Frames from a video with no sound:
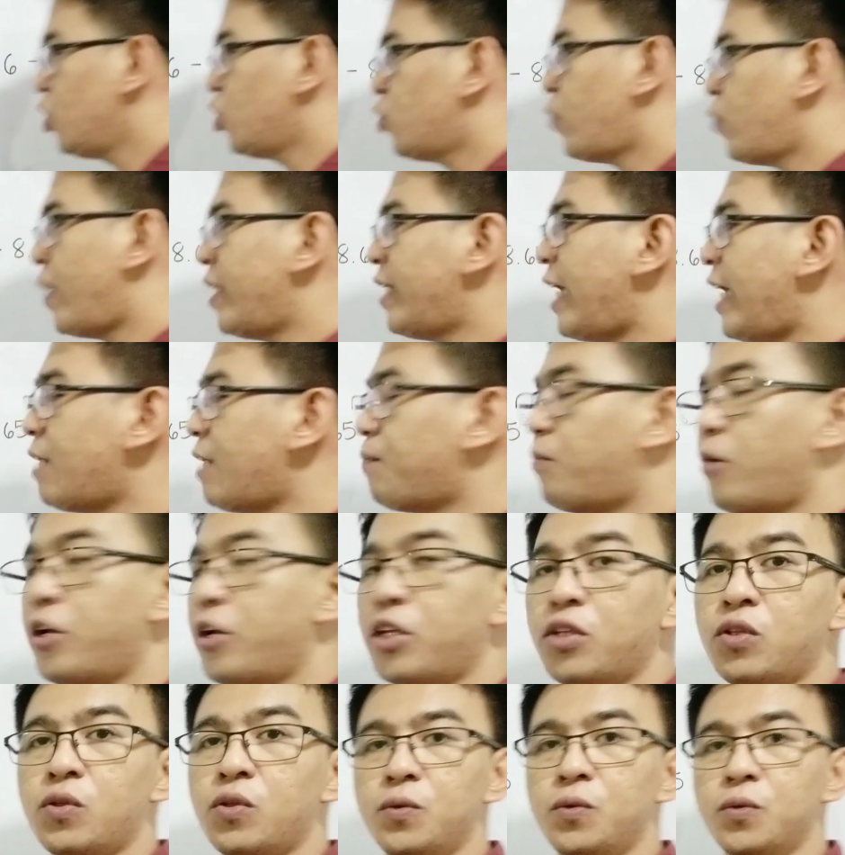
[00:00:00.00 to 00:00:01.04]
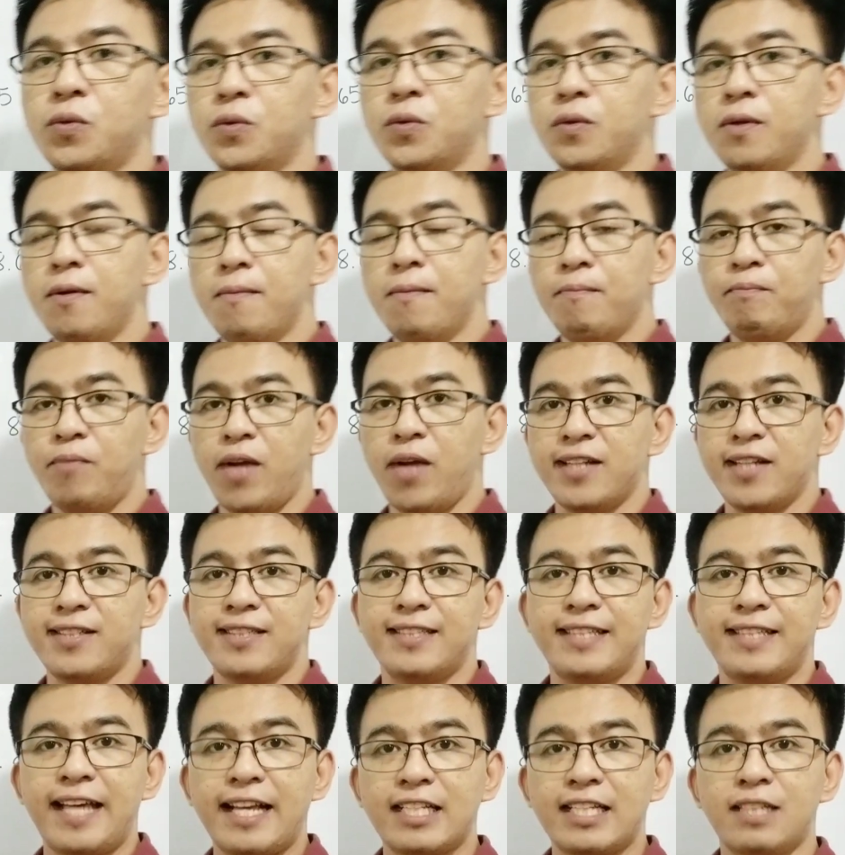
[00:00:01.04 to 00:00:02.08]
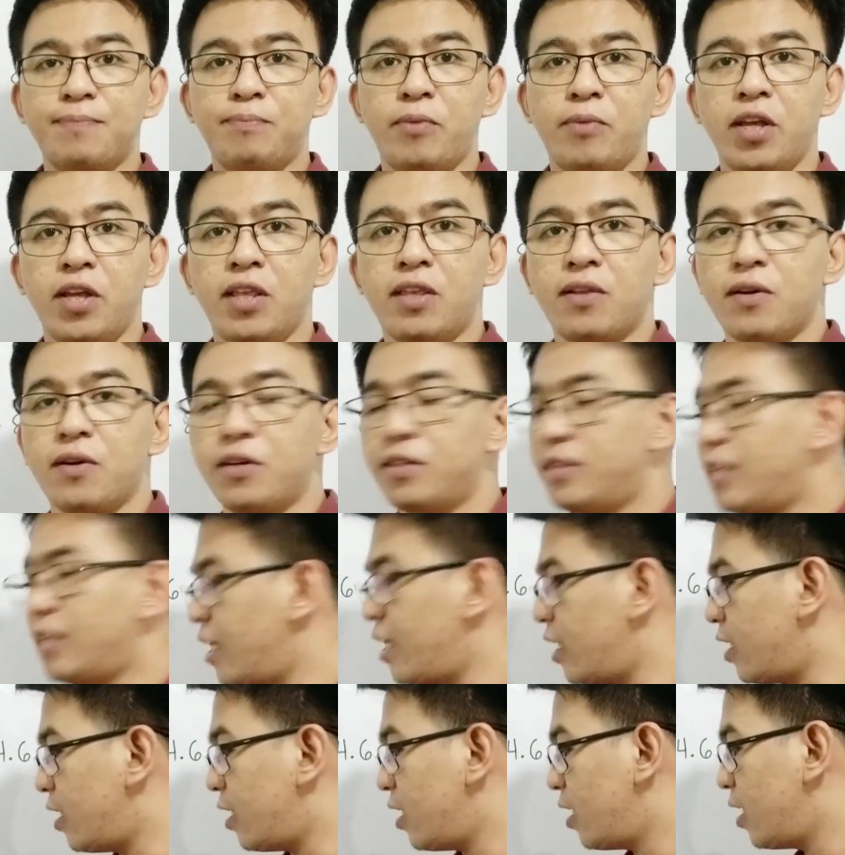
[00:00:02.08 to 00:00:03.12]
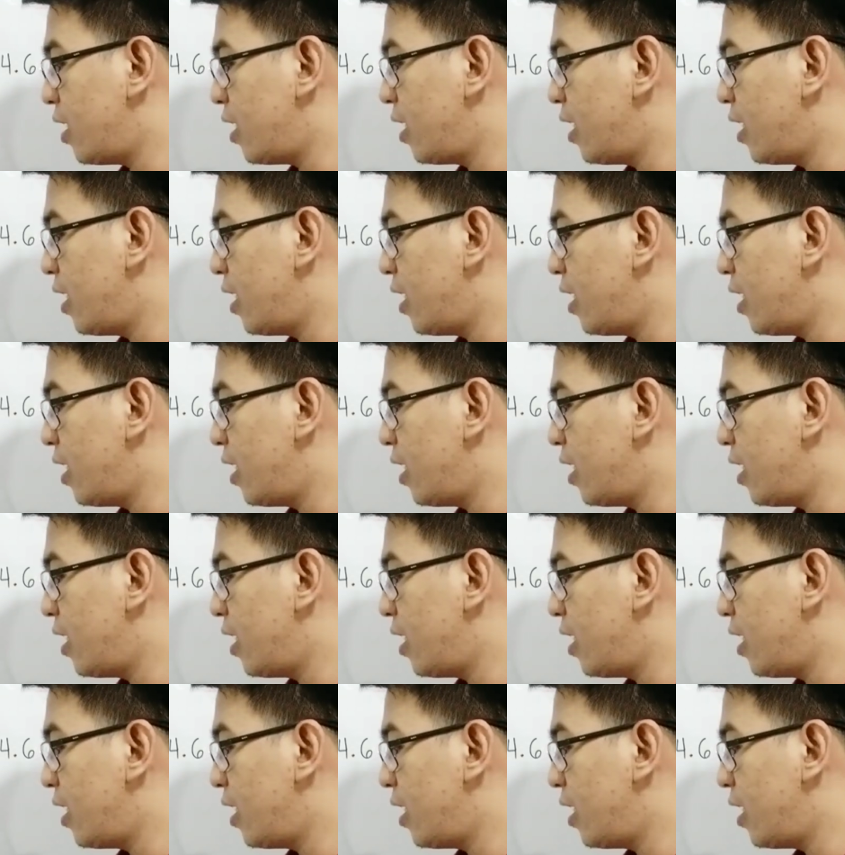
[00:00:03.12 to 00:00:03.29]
28.2 plus 6.13